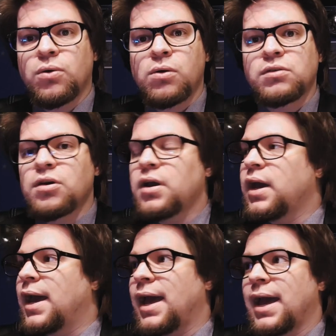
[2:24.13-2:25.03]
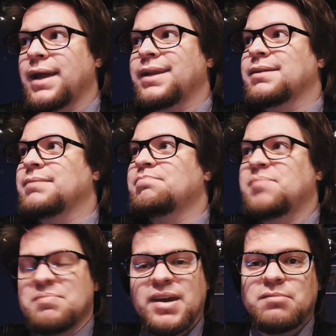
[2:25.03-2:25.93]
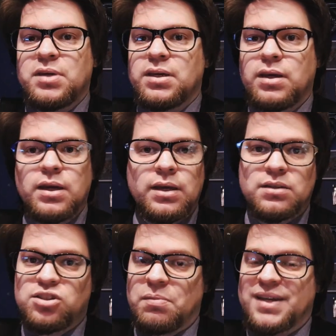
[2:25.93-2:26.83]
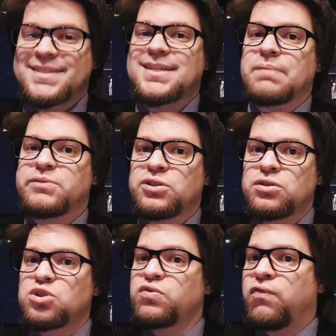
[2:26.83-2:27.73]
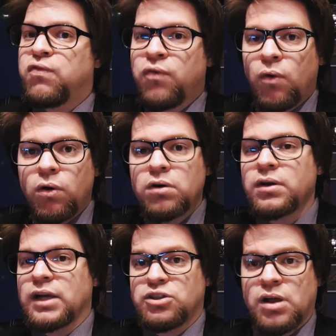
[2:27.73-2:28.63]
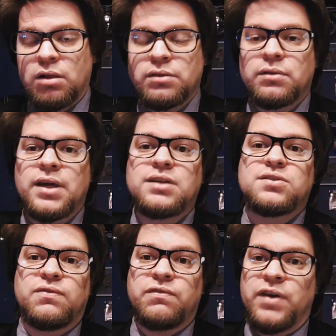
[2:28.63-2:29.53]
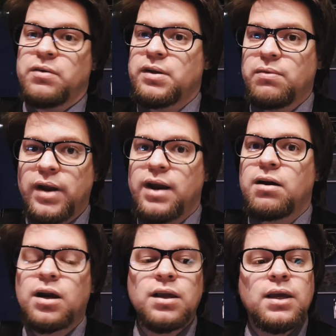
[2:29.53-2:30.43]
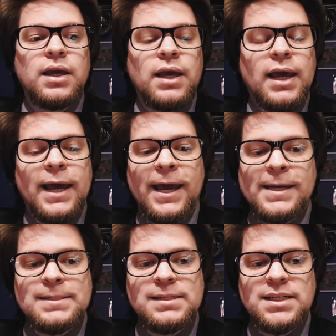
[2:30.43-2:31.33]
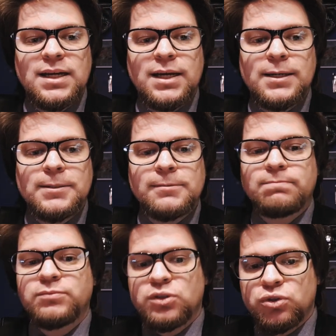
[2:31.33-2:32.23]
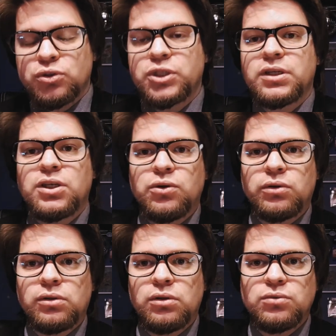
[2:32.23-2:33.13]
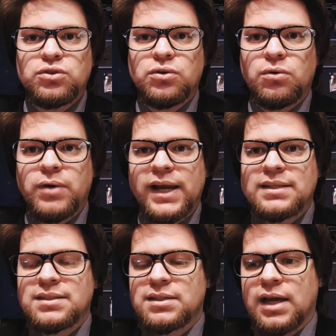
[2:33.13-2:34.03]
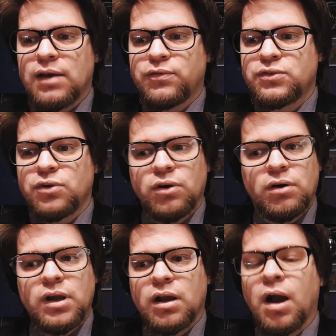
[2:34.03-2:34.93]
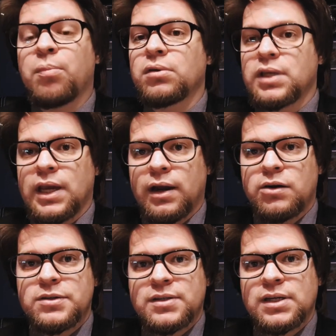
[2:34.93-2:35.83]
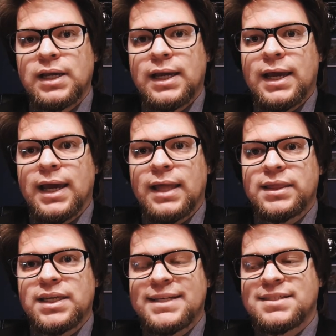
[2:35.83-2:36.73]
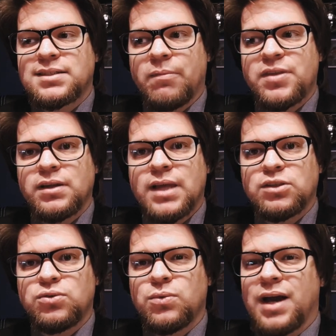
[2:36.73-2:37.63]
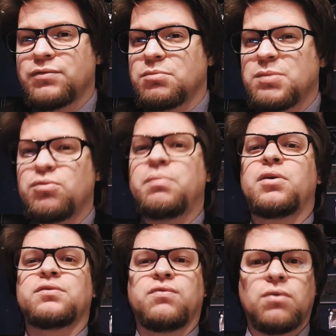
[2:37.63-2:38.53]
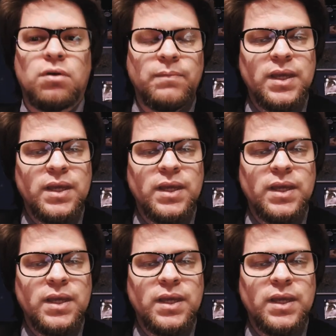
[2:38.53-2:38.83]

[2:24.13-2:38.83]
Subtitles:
old, and maybe in some exceptions, 4, although that is very rare. And usually you'll lose your rats after a couple of years, and it's something that you have to be prepared for.